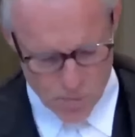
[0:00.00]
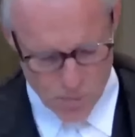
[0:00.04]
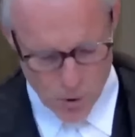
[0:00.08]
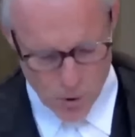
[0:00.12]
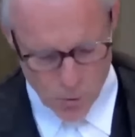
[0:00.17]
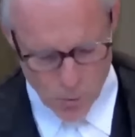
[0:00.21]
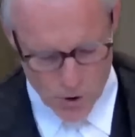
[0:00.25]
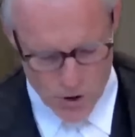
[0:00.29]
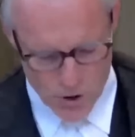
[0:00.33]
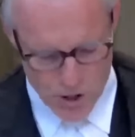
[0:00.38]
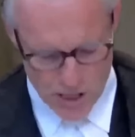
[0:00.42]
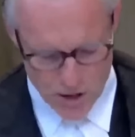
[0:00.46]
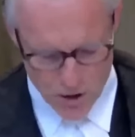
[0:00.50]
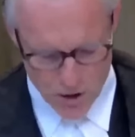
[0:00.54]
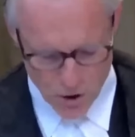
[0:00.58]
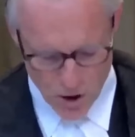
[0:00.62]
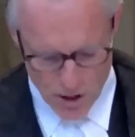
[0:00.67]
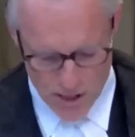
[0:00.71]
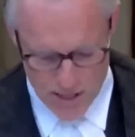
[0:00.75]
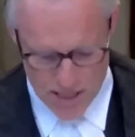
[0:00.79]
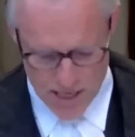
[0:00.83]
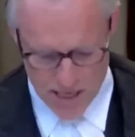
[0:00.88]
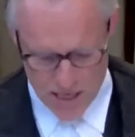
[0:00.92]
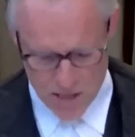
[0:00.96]
the Strip which
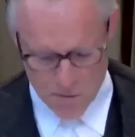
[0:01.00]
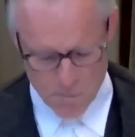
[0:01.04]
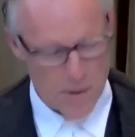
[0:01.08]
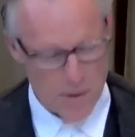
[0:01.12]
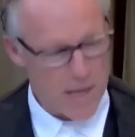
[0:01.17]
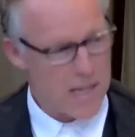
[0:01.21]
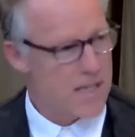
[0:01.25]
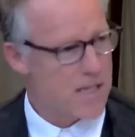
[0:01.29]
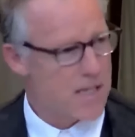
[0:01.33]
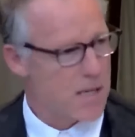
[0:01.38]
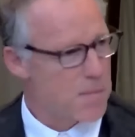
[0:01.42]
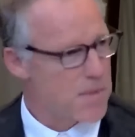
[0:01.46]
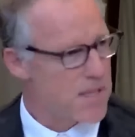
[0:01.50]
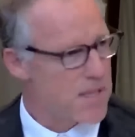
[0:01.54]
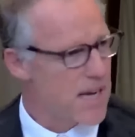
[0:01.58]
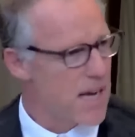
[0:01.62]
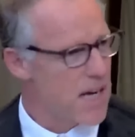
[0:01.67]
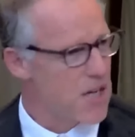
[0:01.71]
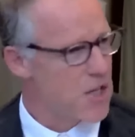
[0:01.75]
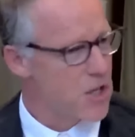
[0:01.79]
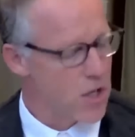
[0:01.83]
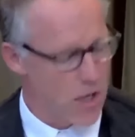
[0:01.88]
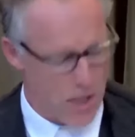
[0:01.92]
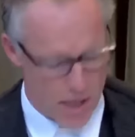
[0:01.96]
had not yet been
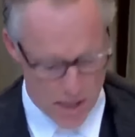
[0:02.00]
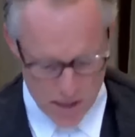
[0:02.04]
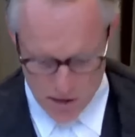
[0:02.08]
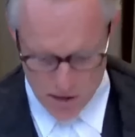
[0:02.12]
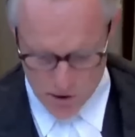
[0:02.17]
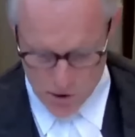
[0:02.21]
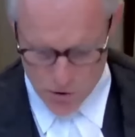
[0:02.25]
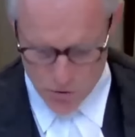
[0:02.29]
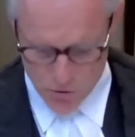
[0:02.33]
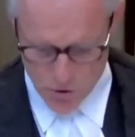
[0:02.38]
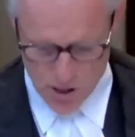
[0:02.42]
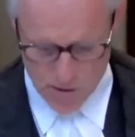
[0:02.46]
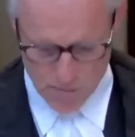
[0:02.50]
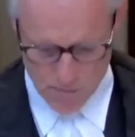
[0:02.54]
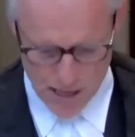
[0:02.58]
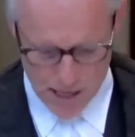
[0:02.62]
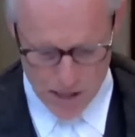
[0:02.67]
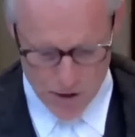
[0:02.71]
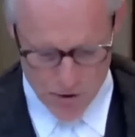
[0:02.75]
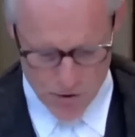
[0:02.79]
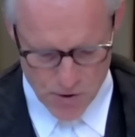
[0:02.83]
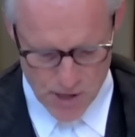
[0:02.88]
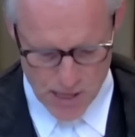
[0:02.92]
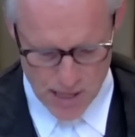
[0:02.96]
substantially
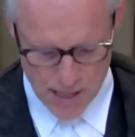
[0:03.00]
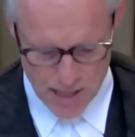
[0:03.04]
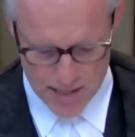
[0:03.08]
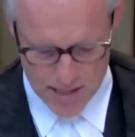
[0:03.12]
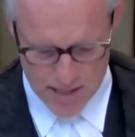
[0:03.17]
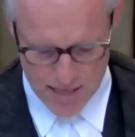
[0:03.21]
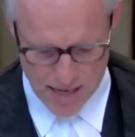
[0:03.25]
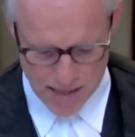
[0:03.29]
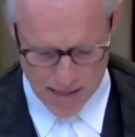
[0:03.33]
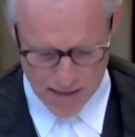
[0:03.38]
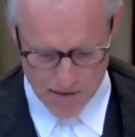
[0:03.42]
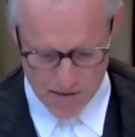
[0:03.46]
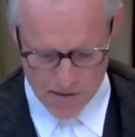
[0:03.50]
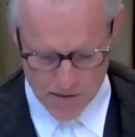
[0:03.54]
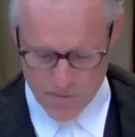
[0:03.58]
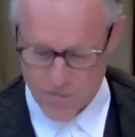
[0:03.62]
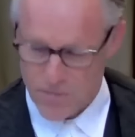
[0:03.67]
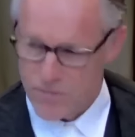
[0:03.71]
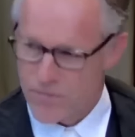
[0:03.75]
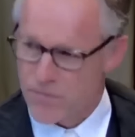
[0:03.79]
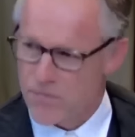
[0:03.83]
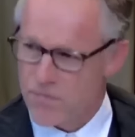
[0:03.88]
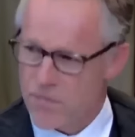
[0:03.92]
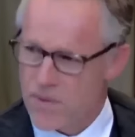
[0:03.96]
destroyed by Israeli
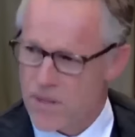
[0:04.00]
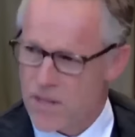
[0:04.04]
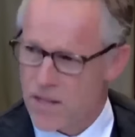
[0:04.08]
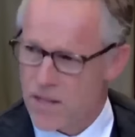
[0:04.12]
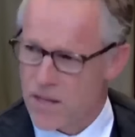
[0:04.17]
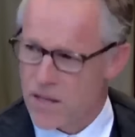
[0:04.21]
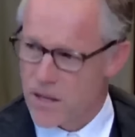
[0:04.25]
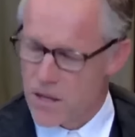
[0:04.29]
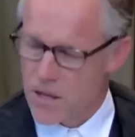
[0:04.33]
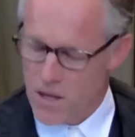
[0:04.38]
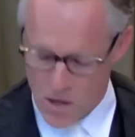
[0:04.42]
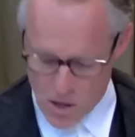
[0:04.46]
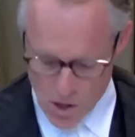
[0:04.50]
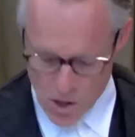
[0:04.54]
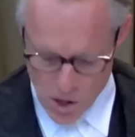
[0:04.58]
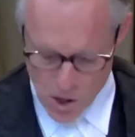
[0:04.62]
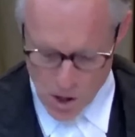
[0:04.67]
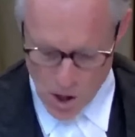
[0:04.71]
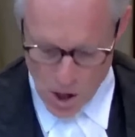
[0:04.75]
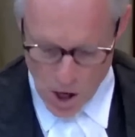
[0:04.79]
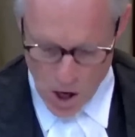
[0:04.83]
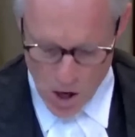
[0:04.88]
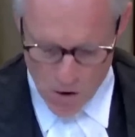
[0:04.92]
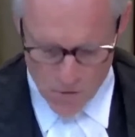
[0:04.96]
attacks.
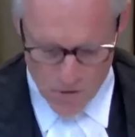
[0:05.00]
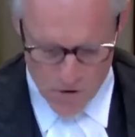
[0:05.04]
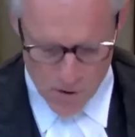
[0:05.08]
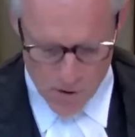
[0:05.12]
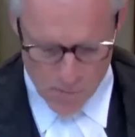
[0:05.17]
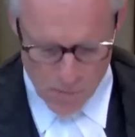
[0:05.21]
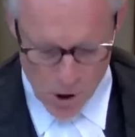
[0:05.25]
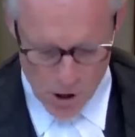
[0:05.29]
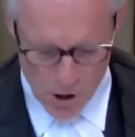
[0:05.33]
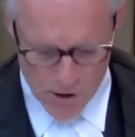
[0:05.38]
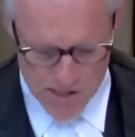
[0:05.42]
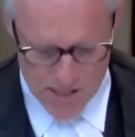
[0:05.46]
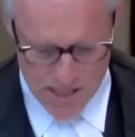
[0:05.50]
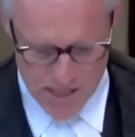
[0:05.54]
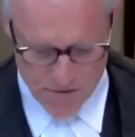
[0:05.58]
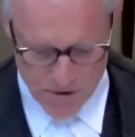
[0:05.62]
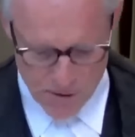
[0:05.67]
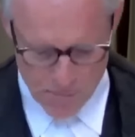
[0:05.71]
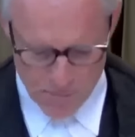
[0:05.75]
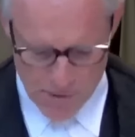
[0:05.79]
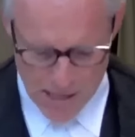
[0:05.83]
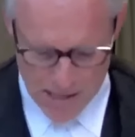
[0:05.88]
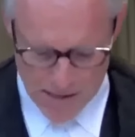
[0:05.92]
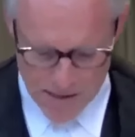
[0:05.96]
Over the
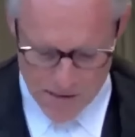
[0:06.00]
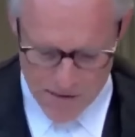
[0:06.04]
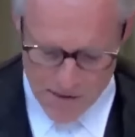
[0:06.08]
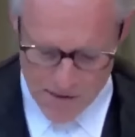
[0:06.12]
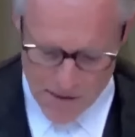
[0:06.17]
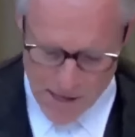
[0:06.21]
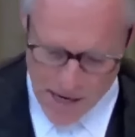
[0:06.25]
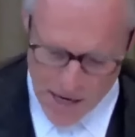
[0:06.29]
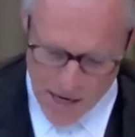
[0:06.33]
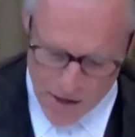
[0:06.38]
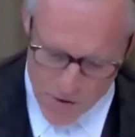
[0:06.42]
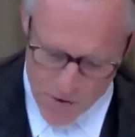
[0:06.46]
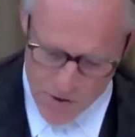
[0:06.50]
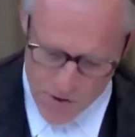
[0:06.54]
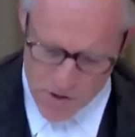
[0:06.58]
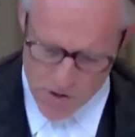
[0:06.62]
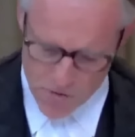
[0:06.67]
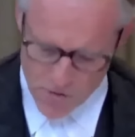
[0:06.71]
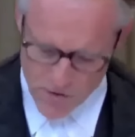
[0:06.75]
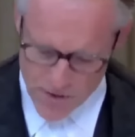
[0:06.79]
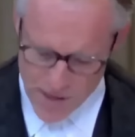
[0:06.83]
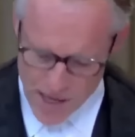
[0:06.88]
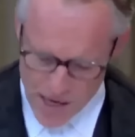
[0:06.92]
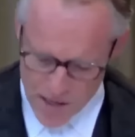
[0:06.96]
past seven months,
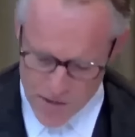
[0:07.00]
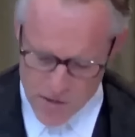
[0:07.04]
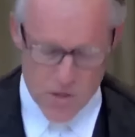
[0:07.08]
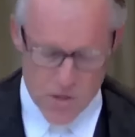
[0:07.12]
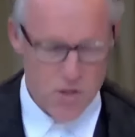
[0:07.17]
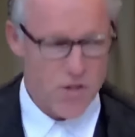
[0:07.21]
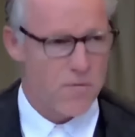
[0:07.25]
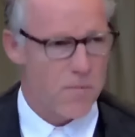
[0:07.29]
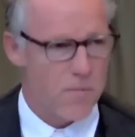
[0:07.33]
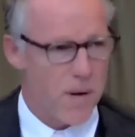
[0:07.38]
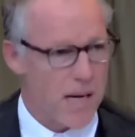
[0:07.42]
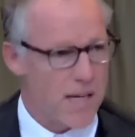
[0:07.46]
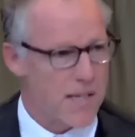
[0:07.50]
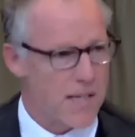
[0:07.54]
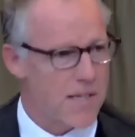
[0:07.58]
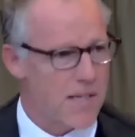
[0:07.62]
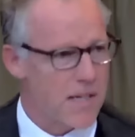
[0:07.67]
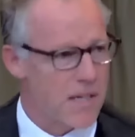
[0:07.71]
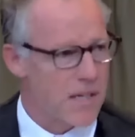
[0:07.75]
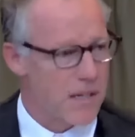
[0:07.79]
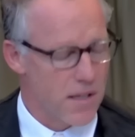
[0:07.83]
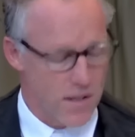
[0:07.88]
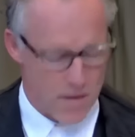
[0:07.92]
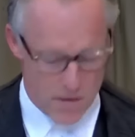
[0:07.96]
hundreds of thousands of
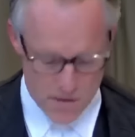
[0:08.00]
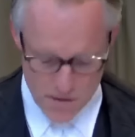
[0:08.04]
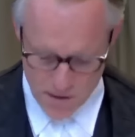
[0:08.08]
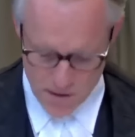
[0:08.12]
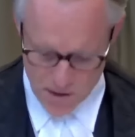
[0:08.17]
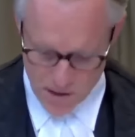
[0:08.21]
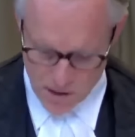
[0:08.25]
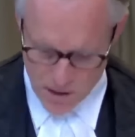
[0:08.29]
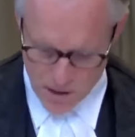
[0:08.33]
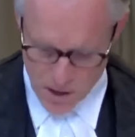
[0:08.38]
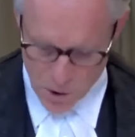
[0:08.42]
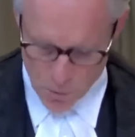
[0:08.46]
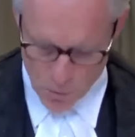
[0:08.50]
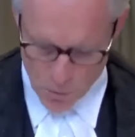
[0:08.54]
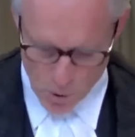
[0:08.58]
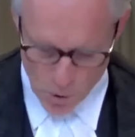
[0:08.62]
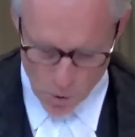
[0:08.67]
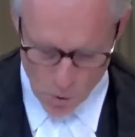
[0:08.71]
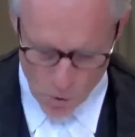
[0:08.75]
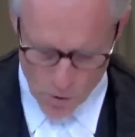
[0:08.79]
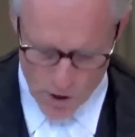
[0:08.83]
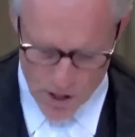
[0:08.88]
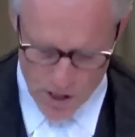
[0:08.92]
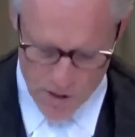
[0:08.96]
Palestinians
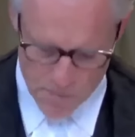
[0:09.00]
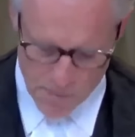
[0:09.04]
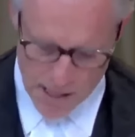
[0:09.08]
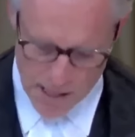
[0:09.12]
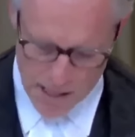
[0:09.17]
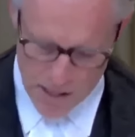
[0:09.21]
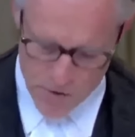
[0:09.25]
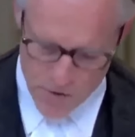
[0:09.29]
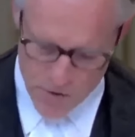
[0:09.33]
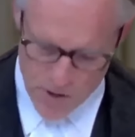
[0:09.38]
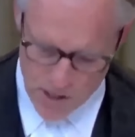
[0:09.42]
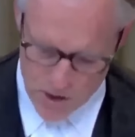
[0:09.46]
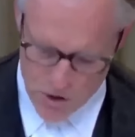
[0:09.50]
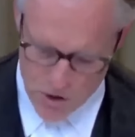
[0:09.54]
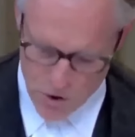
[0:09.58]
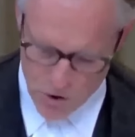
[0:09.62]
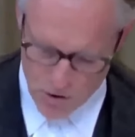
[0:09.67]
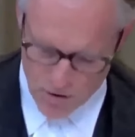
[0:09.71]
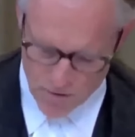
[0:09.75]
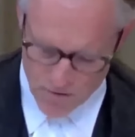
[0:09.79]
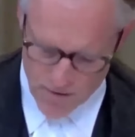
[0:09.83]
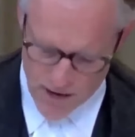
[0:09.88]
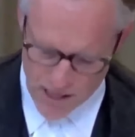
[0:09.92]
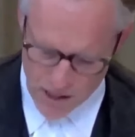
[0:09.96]
were ordered by
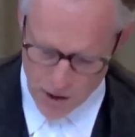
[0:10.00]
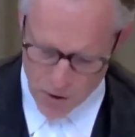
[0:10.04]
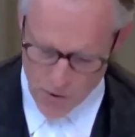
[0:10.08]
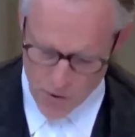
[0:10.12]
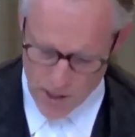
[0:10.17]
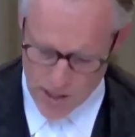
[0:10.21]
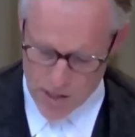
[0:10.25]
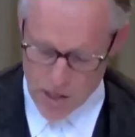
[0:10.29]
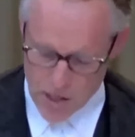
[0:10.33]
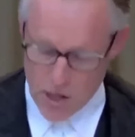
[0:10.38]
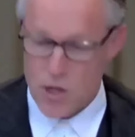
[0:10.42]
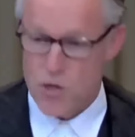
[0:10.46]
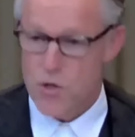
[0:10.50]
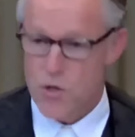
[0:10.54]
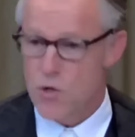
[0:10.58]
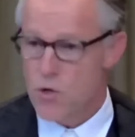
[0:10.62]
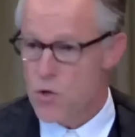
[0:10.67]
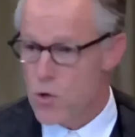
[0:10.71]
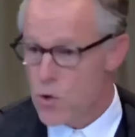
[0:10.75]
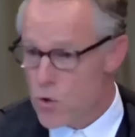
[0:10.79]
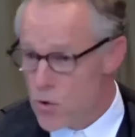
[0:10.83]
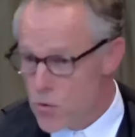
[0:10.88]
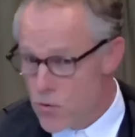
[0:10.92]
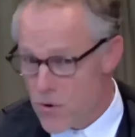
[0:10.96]
Israel to evacuate
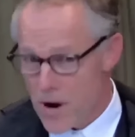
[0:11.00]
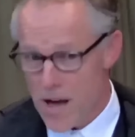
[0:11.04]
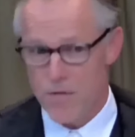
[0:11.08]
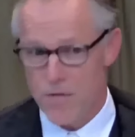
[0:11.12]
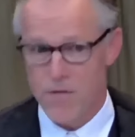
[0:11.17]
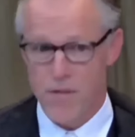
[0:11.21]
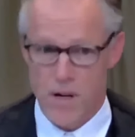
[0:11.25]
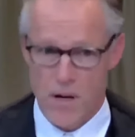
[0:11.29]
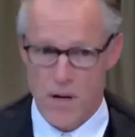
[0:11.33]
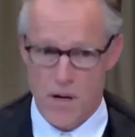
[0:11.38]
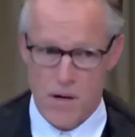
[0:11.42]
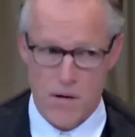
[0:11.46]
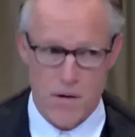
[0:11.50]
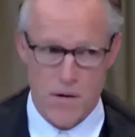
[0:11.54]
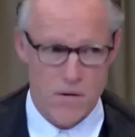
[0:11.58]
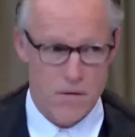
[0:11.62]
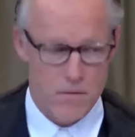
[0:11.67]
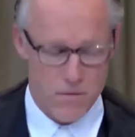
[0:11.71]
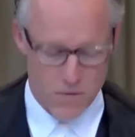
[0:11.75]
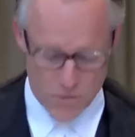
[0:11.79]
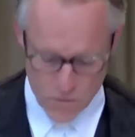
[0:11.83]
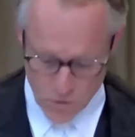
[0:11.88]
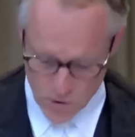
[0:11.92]
to Rafah